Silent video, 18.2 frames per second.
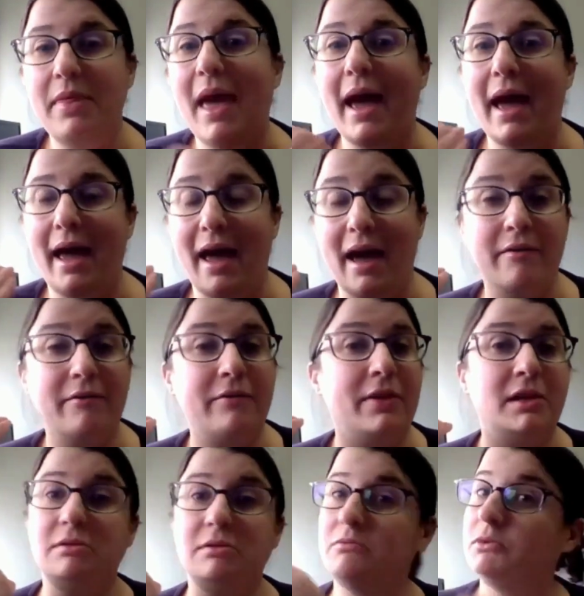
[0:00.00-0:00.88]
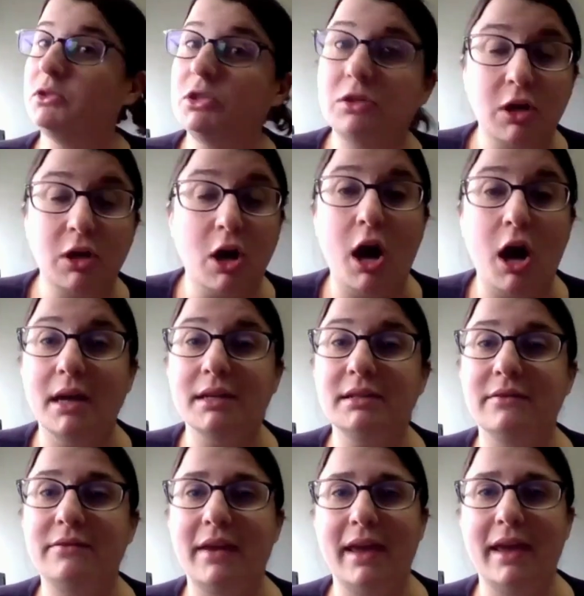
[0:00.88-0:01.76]
that have the
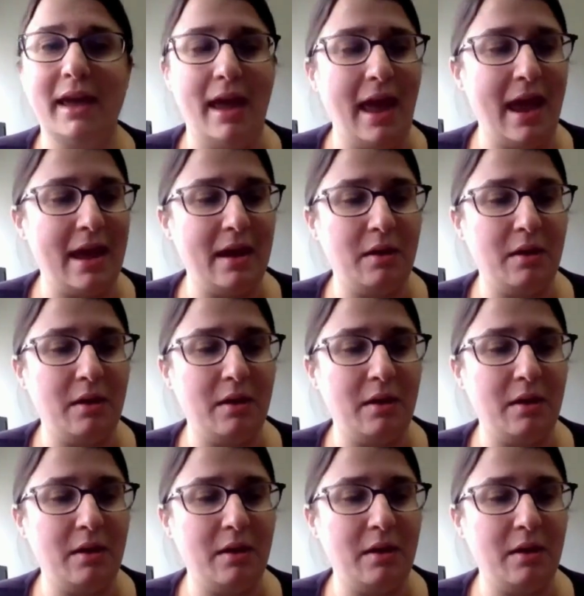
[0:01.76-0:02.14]
cause of it.